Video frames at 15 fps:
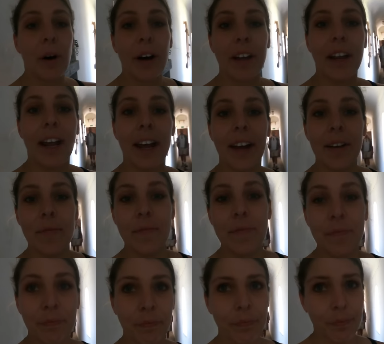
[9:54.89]
But um,
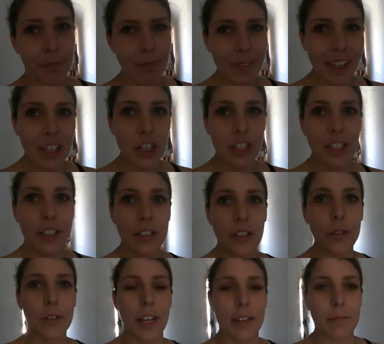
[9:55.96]
she didn't
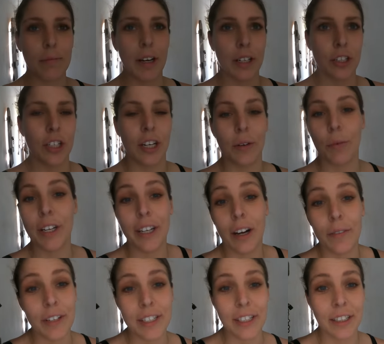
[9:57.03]
know that much, and we
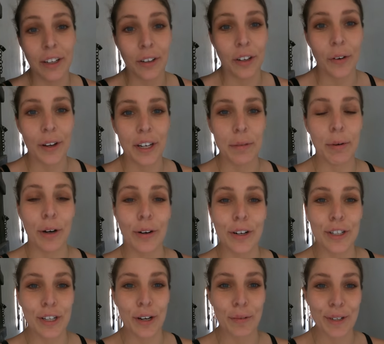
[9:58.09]
obviously don't know any
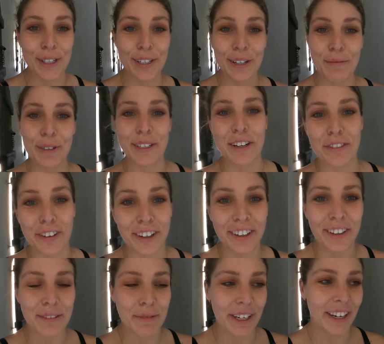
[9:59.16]
Polish, so it was a little bit
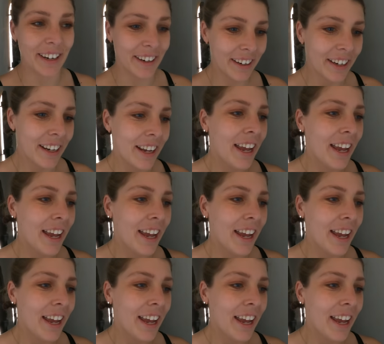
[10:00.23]
difficult. But uh,